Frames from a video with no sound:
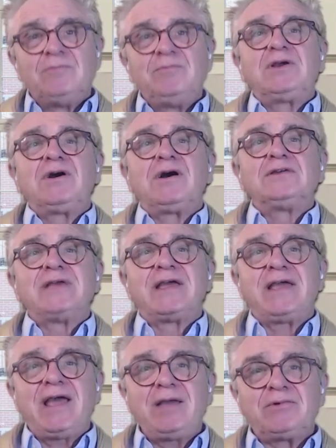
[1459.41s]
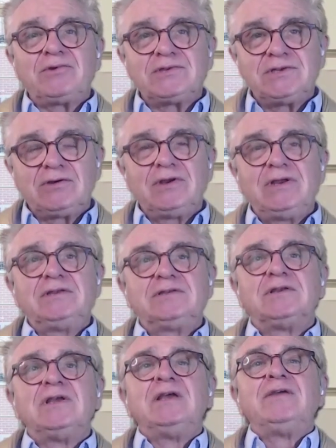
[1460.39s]
because a cable
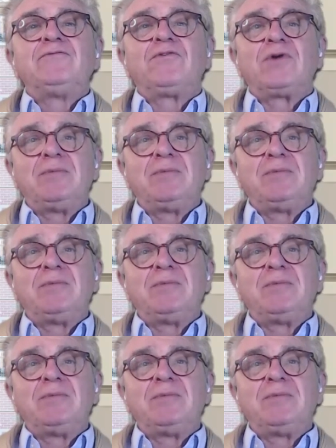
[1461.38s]
series for